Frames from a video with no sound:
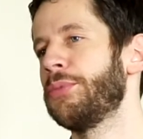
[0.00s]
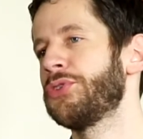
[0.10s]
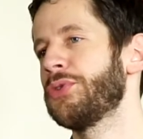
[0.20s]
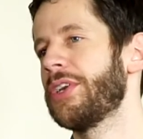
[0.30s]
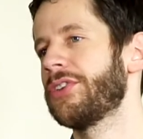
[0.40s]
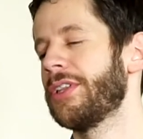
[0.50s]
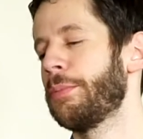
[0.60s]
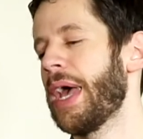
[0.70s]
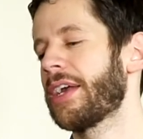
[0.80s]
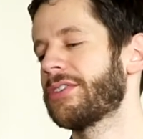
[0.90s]
stretch on the
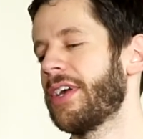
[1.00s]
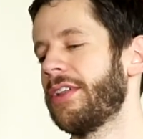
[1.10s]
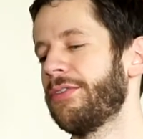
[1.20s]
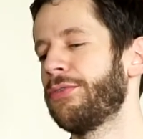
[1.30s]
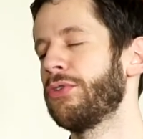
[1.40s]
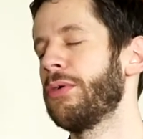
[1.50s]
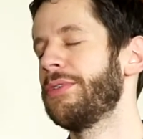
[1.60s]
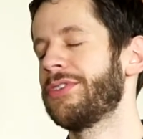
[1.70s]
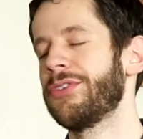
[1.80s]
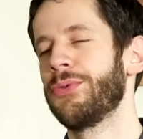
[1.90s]
back side of the forearm.
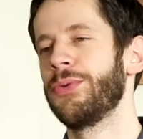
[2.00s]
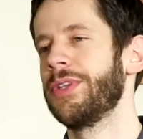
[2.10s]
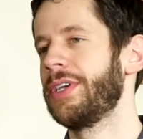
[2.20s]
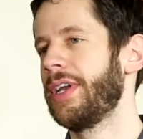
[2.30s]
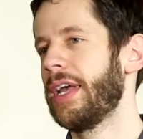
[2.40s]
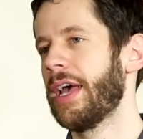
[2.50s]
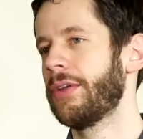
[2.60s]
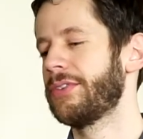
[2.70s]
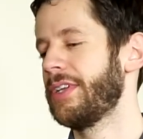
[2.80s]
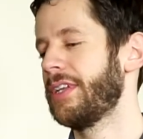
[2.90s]
This is a really
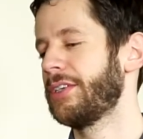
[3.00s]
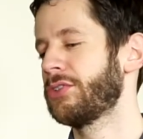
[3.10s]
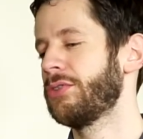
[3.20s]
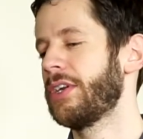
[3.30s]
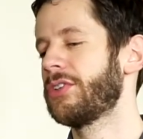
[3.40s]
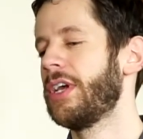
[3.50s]
outstanding stretch.